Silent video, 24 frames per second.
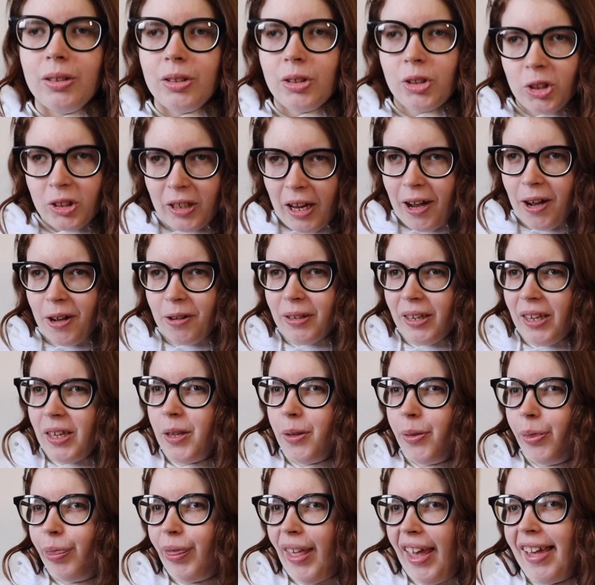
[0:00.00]
so do
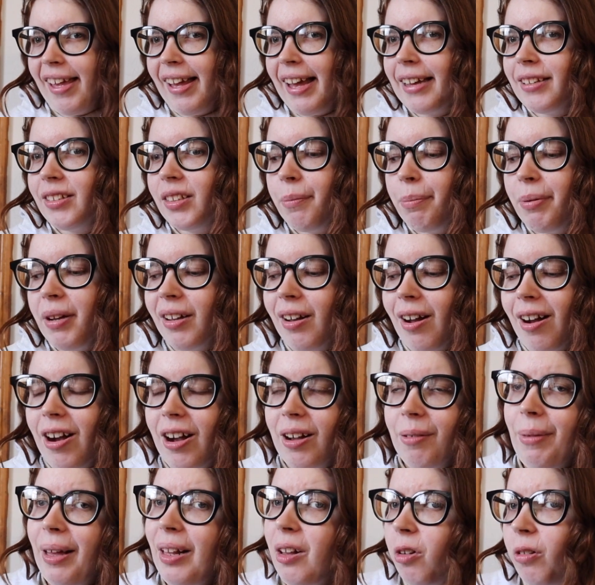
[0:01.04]
you think I should put
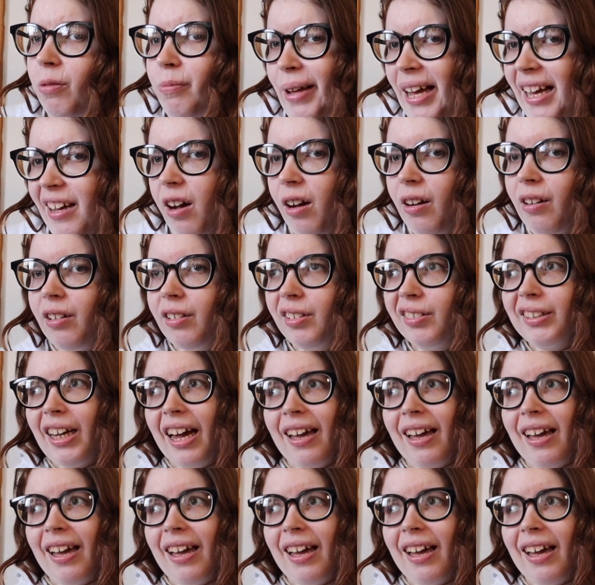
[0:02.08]
on my gold medal?